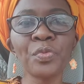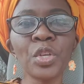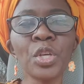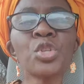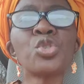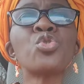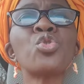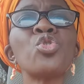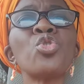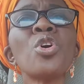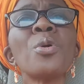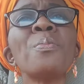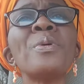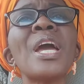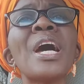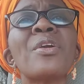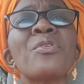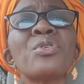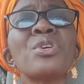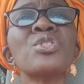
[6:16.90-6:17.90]
it should not be
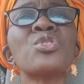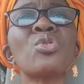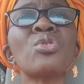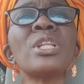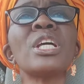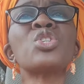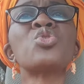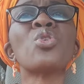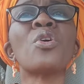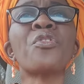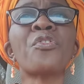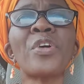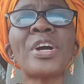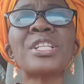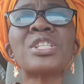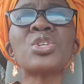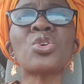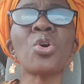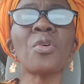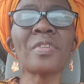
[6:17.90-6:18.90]
a reason that you're
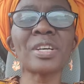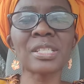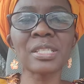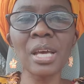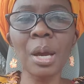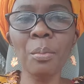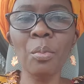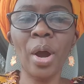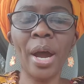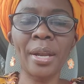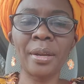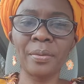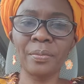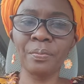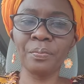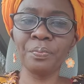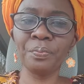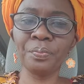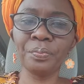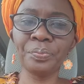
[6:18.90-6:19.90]
fighting over someone.
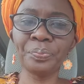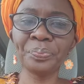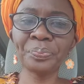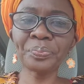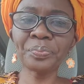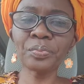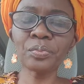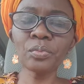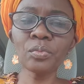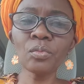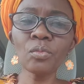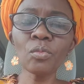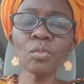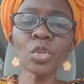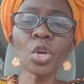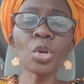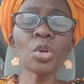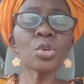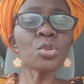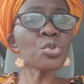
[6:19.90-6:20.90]

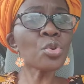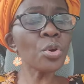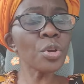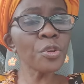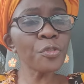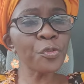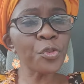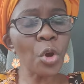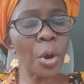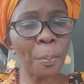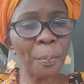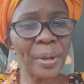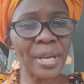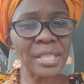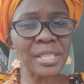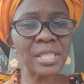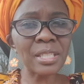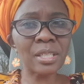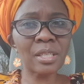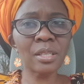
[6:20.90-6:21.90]
So if you're
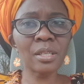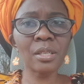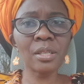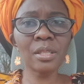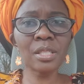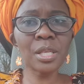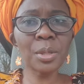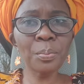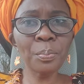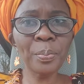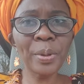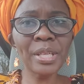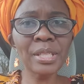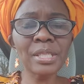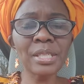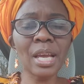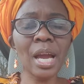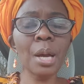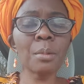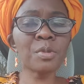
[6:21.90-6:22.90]
petty, Team
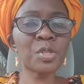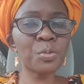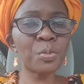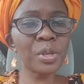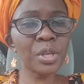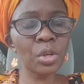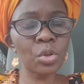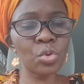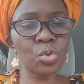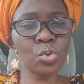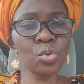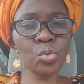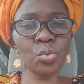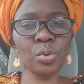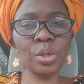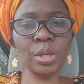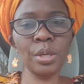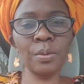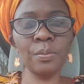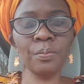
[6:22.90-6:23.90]
Petty, I'm speaking to
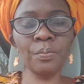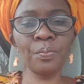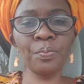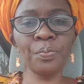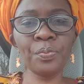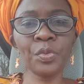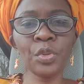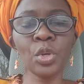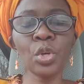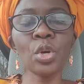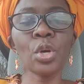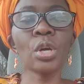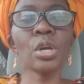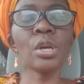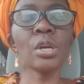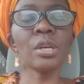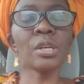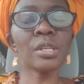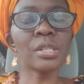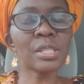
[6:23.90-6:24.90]
today.
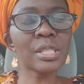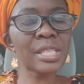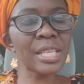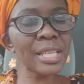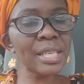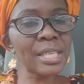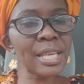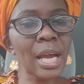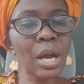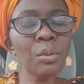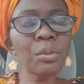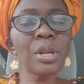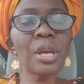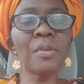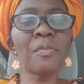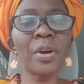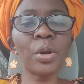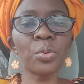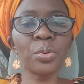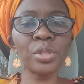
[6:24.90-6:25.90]
Sit down,
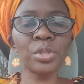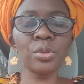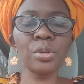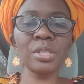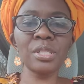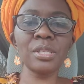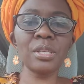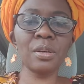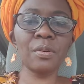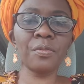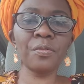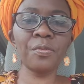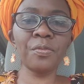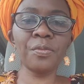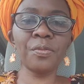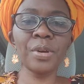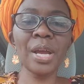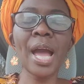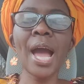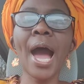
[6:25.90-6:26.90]
evaluate yourself.
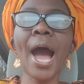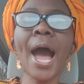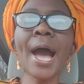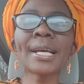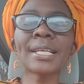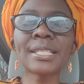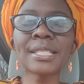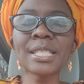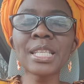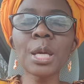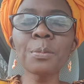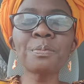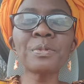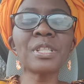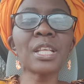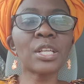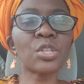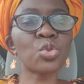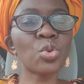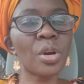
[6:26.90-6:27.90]
Accept
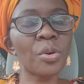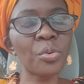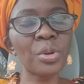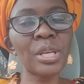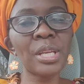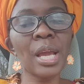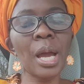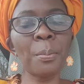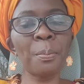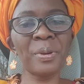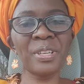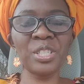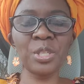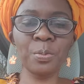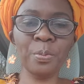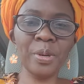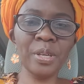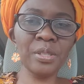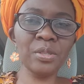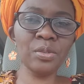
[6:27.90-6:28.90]
that you are really a petty
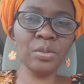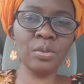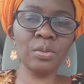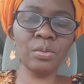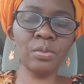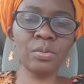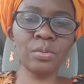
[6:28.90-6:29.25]
person.